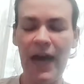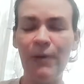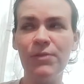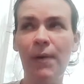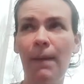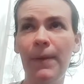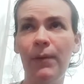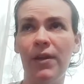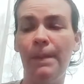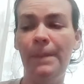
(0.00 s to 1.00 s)
That was probably
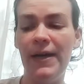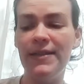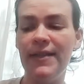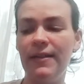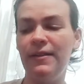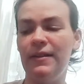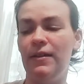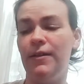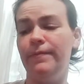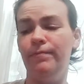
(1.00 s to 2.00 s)
one of the best
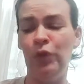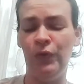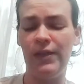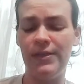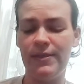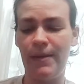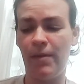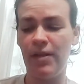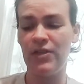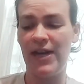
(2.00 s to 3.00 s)
movies that
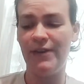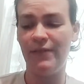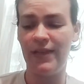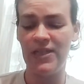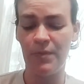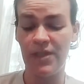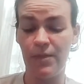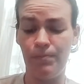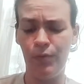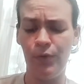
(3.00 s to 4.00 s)
Monster High released, was
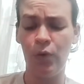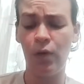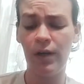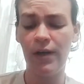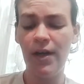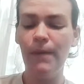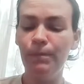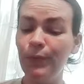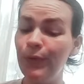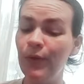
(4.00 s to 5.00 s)
the Boo York
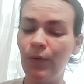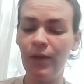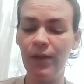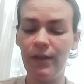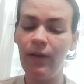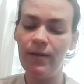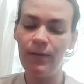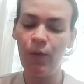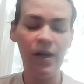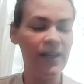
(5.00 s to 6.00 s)

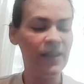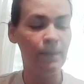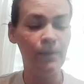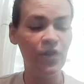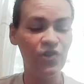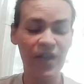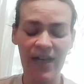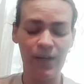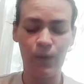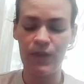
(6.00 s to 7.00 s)
one. The music
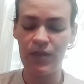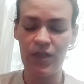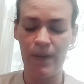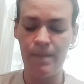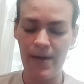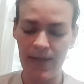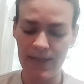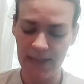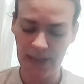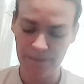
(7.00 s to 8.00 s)
in it was just
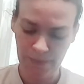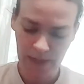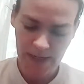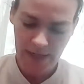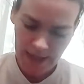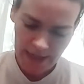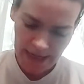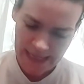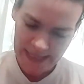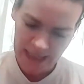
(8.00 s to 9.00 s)
amazing.
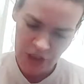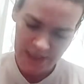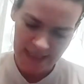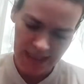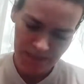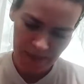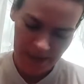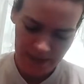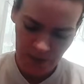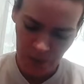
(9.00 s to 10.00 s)
I think she's a
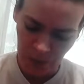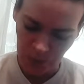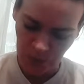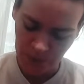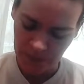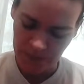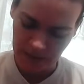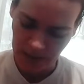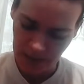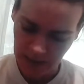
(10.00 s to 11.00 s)
Space Ghouls
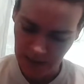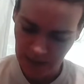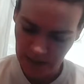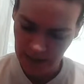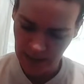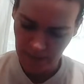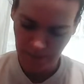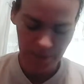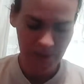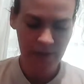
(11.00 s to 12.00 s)
one. Yep.